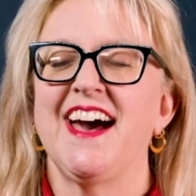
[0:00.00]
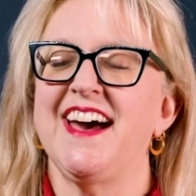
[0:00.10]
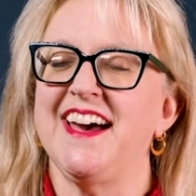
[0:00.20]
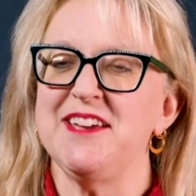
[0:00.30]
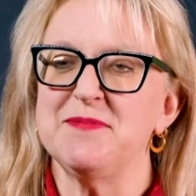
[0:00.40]

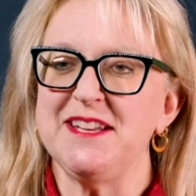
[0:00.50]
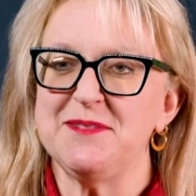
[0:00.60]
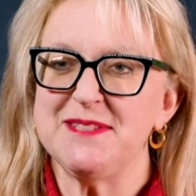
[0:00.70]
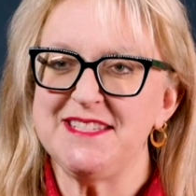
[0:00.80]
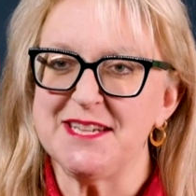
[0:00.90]
Hi, my
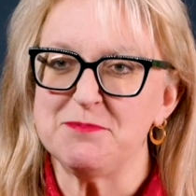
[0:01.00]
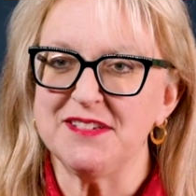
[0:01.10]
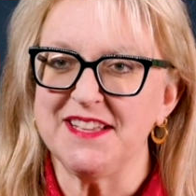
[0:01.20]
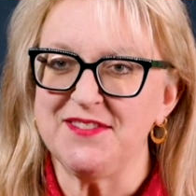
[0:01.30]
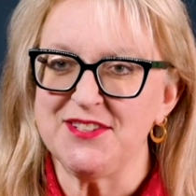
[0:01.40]
name is Debra
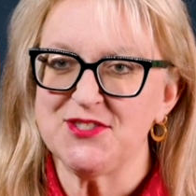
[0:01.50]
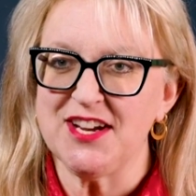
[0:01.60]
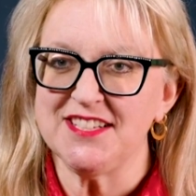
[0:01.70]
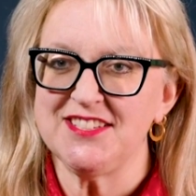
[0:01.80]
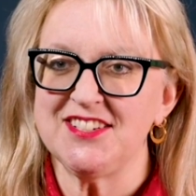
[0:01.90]

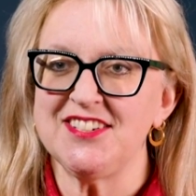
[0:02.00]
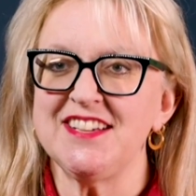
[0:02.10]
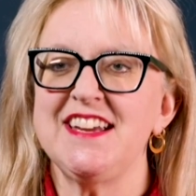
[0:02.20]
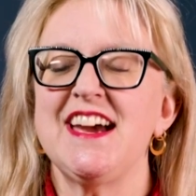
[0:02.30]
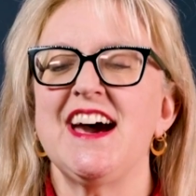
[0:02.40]
Levantrosser.
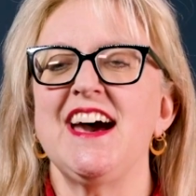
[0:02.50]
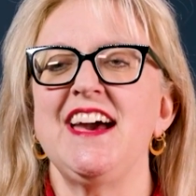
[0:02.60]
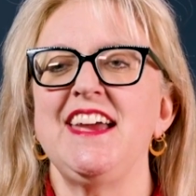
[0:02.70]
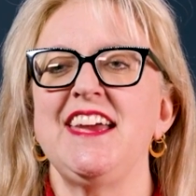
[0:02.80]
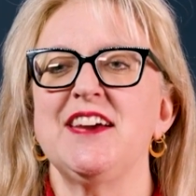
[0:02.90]

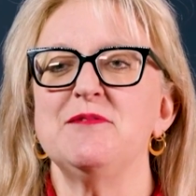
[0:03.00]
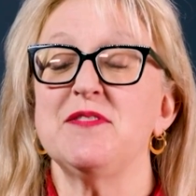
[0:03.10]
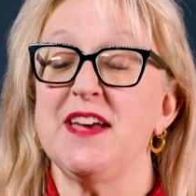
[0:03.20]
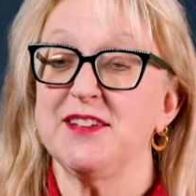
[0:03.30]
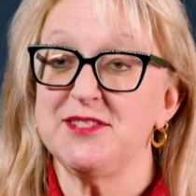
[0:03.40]
I am a
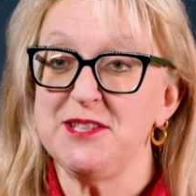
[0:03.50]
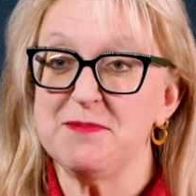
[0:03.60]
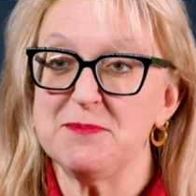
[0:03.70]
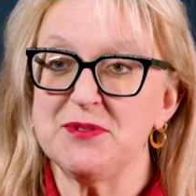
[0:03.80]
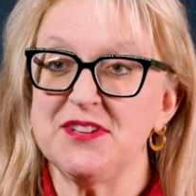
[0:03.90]
faculty
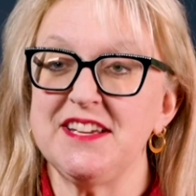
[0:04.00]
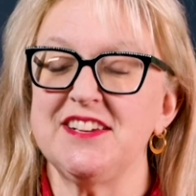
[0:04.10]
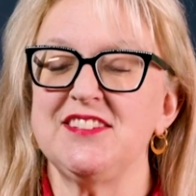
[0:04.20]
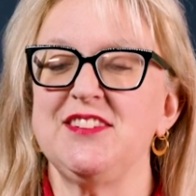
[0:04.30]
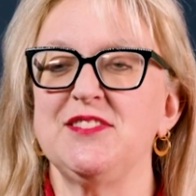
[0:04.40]
member here
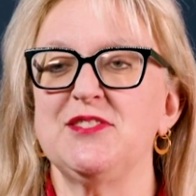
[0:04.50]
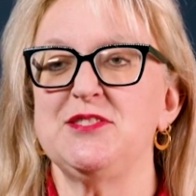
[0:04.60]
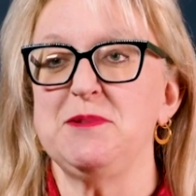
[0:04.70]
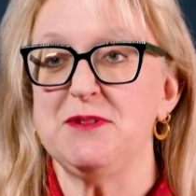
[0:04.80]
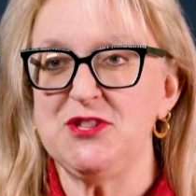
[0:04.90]
at the
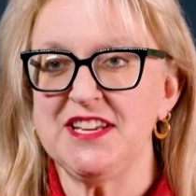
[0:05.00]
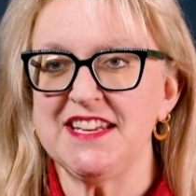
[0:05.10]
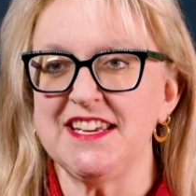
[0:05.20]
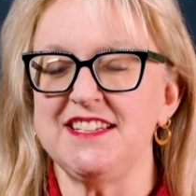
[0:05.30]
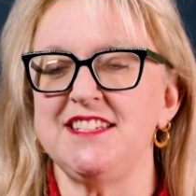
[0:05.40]
University of
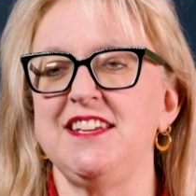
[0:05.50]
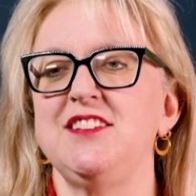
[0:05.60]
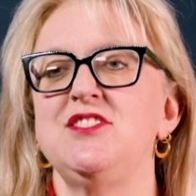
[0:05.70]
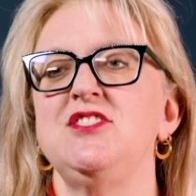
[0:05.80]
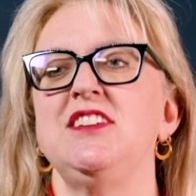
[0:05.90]
Michigan. I
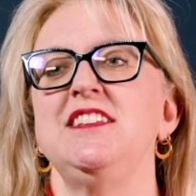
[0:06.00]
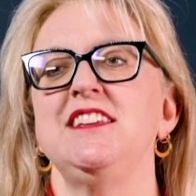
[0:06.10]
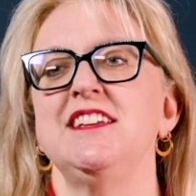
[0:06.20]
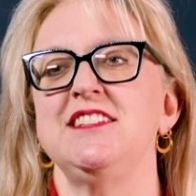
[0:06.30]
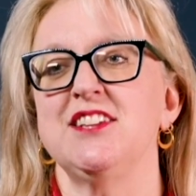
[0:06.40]
teach in
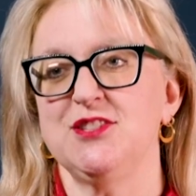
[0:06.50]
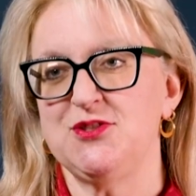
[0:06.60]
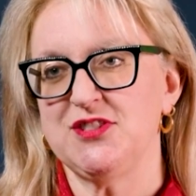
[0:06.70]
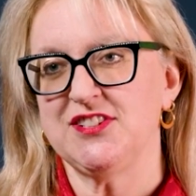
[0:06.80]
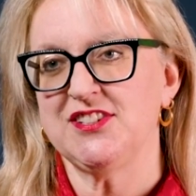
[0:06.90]
the
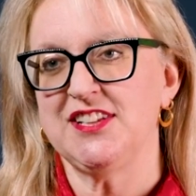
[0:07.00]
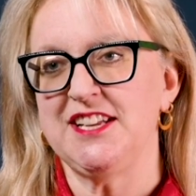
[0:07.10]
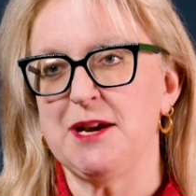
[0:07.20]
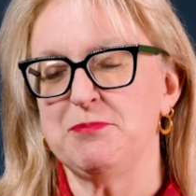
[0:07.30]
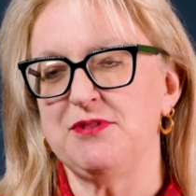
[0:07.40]
Industrial and
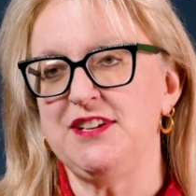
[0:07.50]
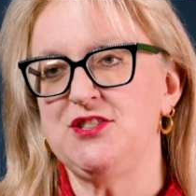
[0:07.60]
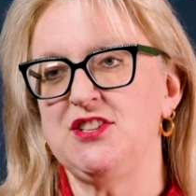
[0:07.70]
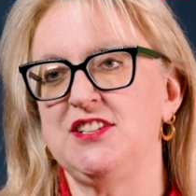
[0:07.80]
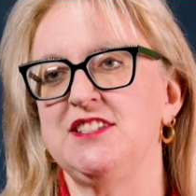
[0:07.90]

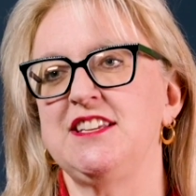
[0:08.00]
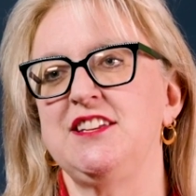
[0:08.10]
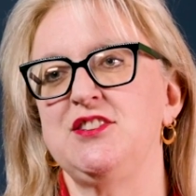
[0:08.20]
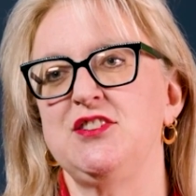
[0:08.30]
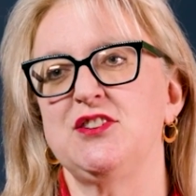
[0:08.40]
Operations
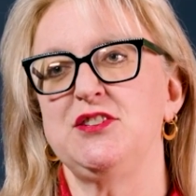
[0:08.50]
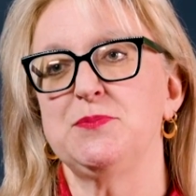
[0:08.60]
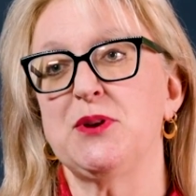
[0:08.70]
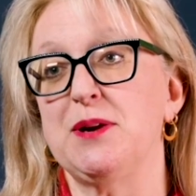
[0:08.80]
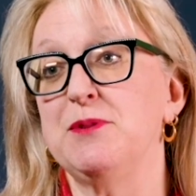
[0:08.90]
Engineering
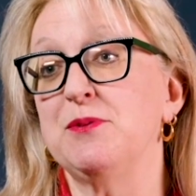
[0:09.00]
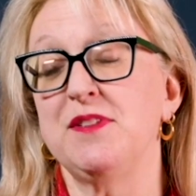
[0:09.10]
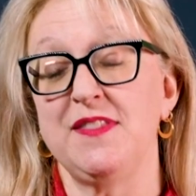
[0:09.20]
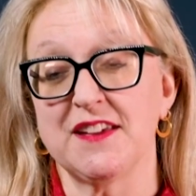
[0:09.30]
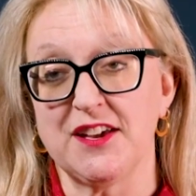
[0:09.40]
Department
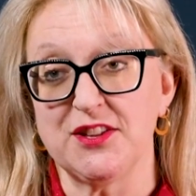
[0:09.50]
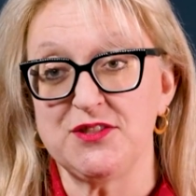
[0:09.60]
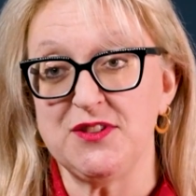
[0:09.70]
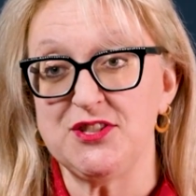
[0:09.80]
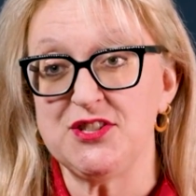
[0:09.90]
within the College
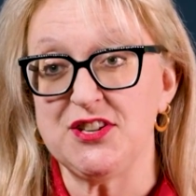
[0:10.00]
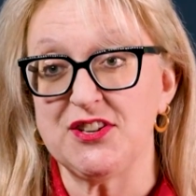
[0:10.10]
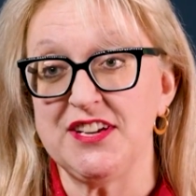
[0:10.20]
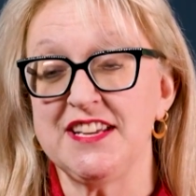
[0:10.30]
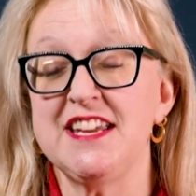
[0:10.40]
of
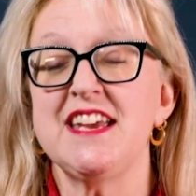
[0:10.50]
Engineering.